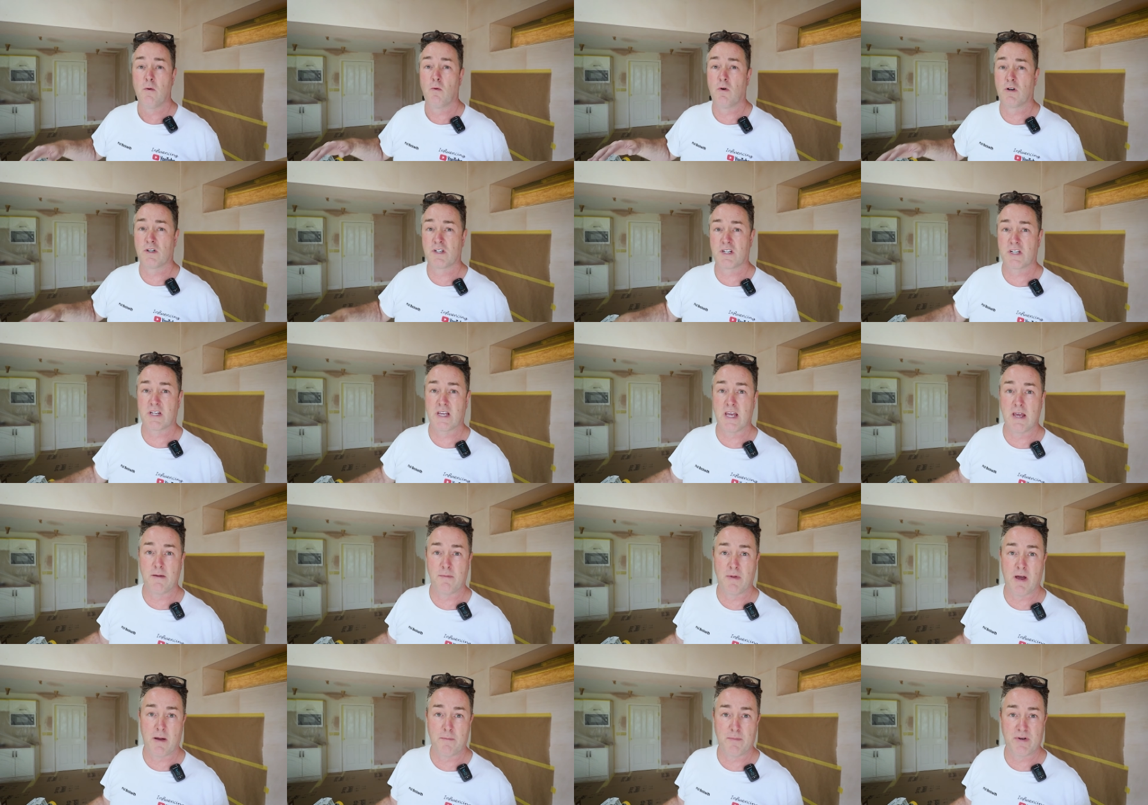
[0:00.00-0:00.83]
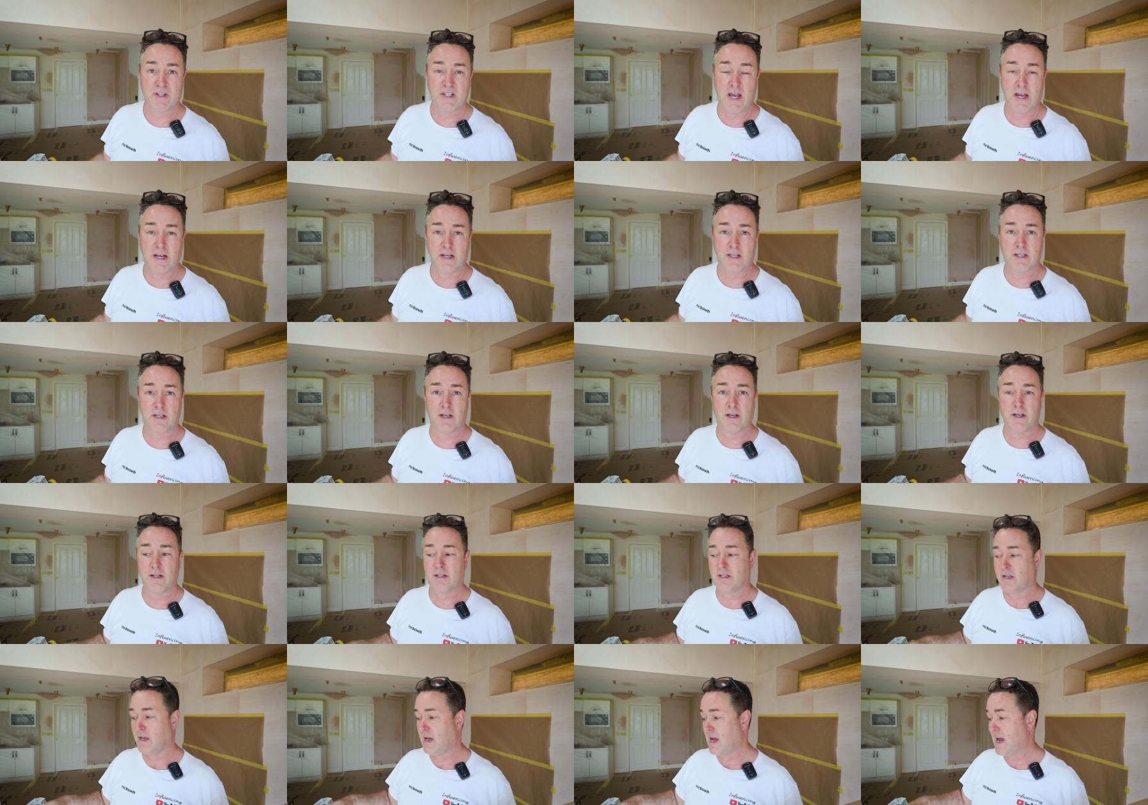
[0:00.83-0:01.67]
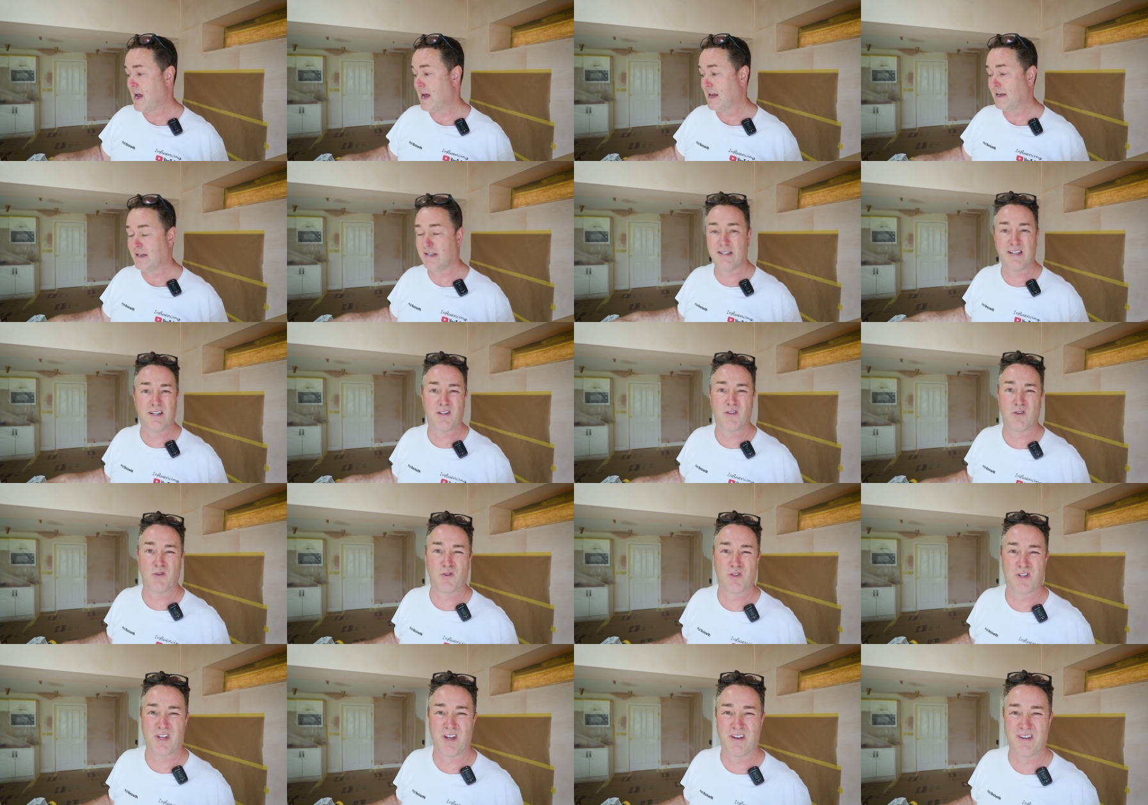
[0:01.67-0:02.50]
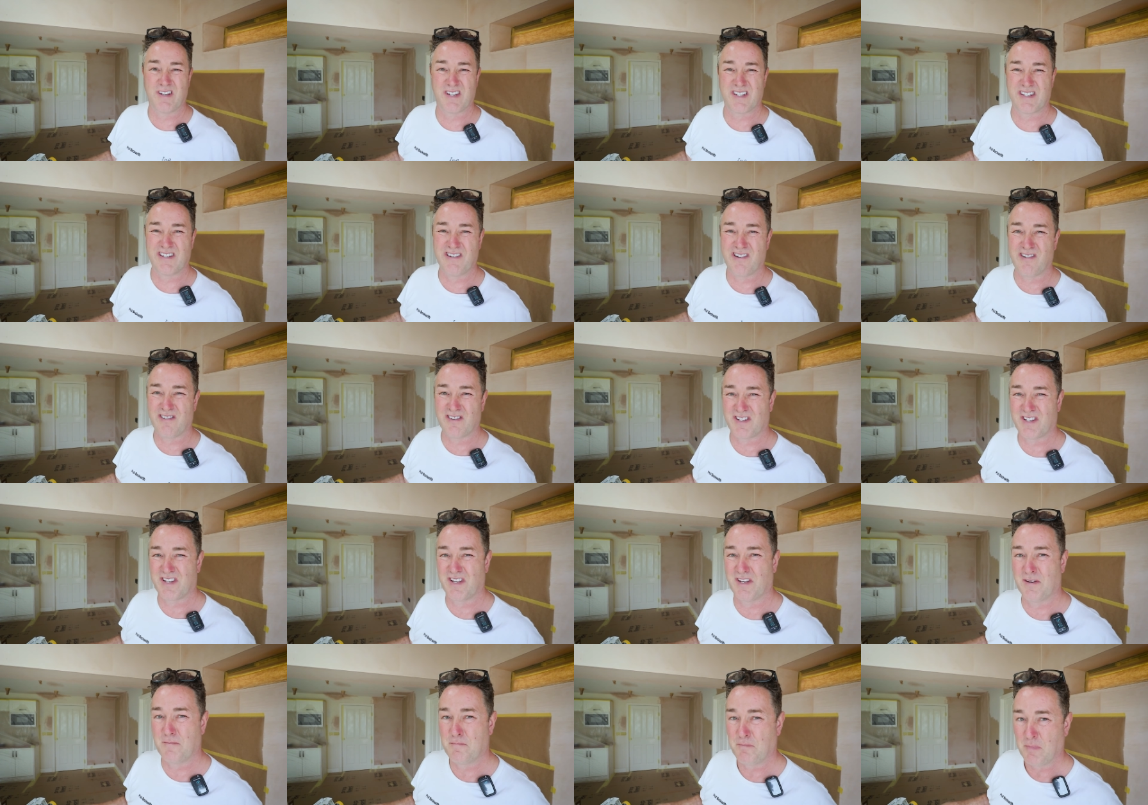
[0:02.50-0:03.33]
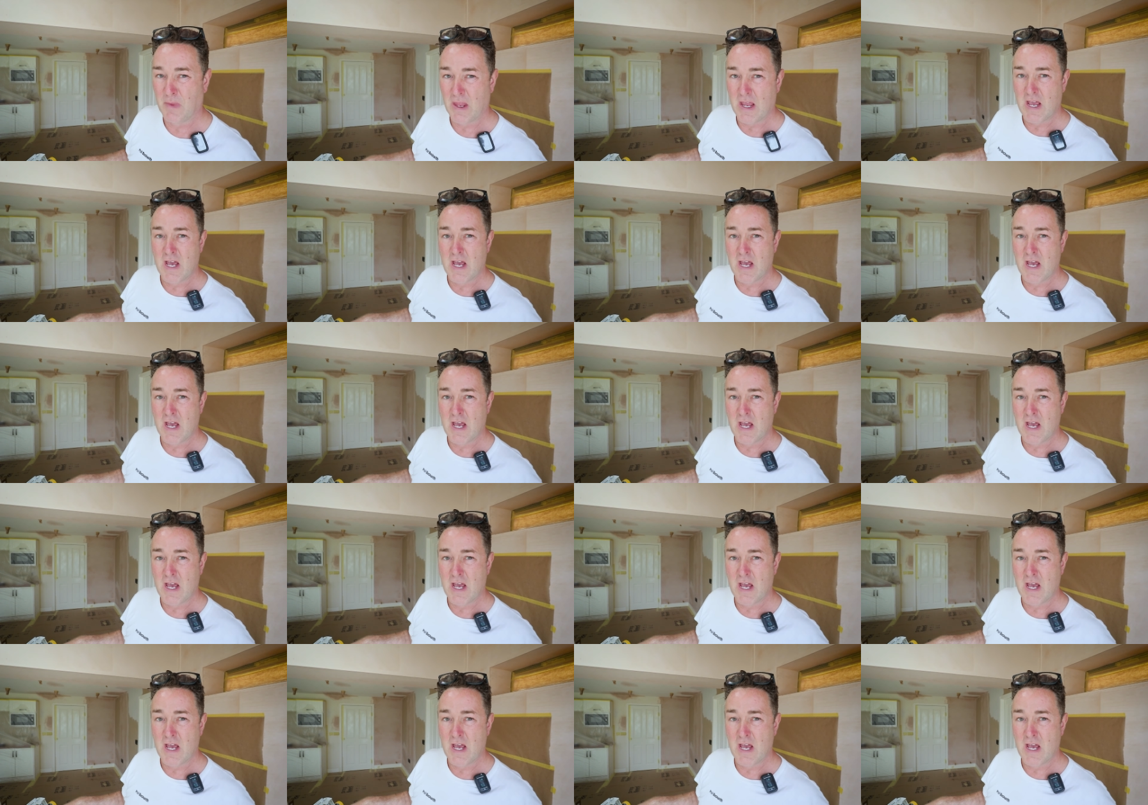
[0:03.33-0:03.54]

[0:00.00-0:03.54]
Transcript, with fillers: Wanted to keep that protected. And it's also, it's nice to